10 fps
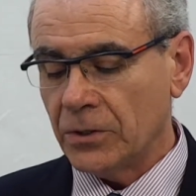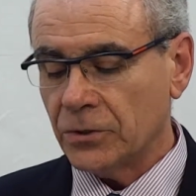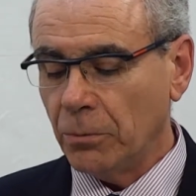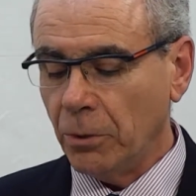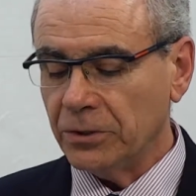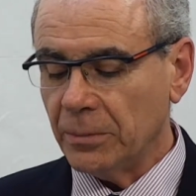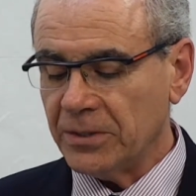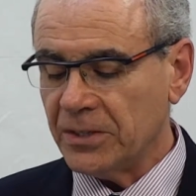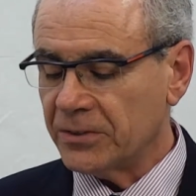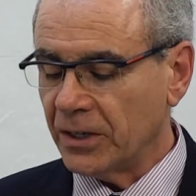So both the
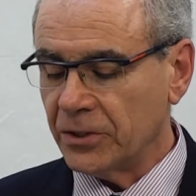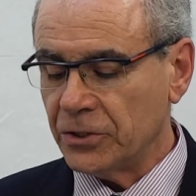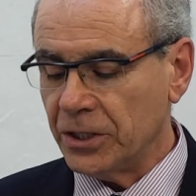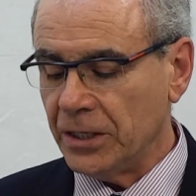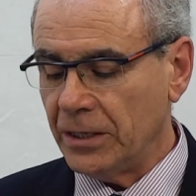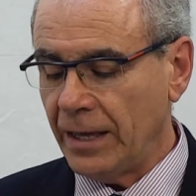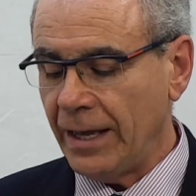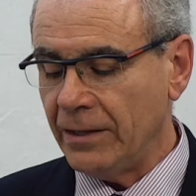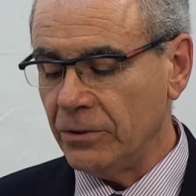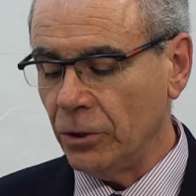business strategy
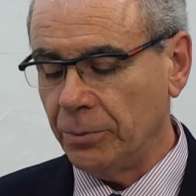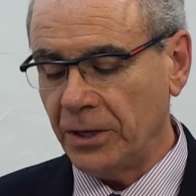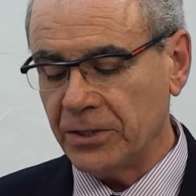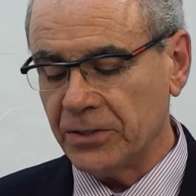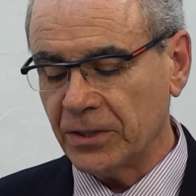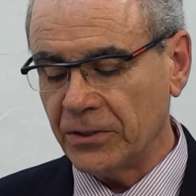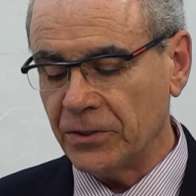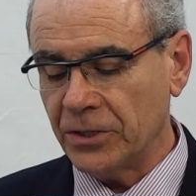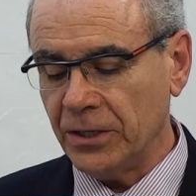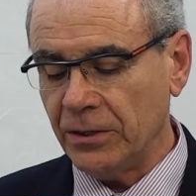and the operation
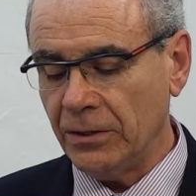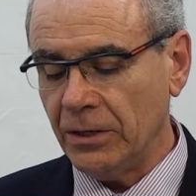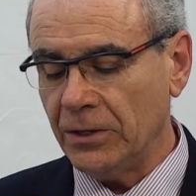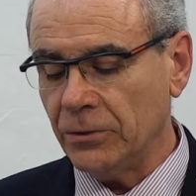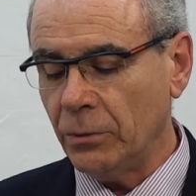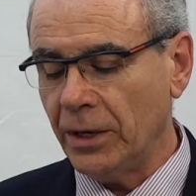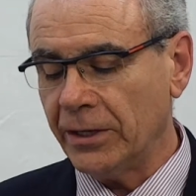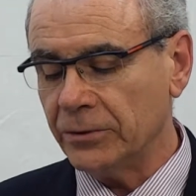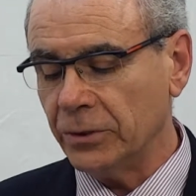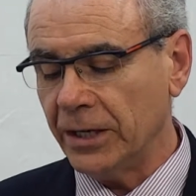strategy need to
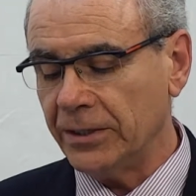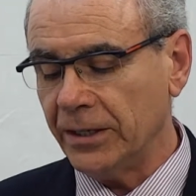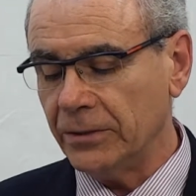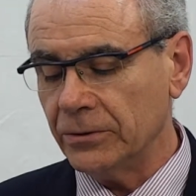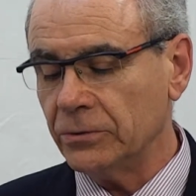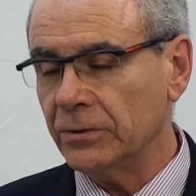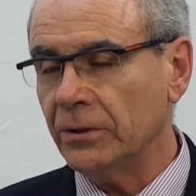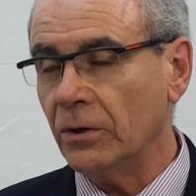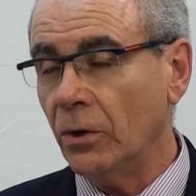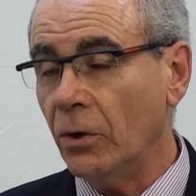work together
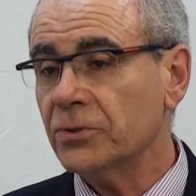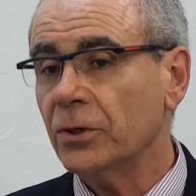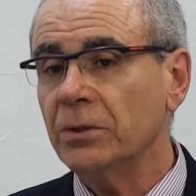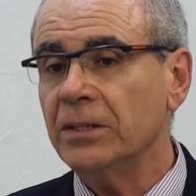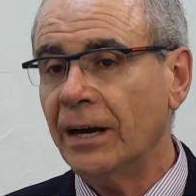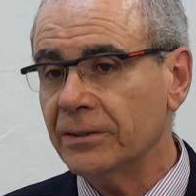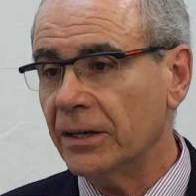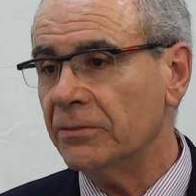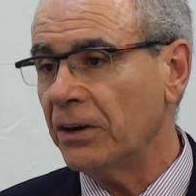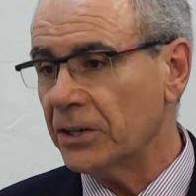also with the
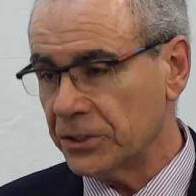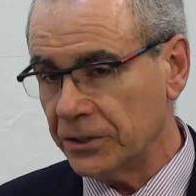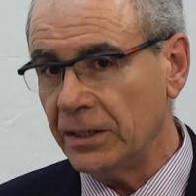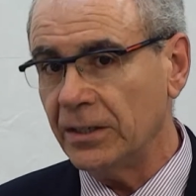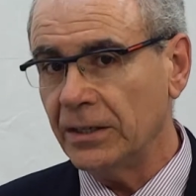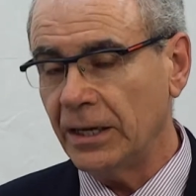other functional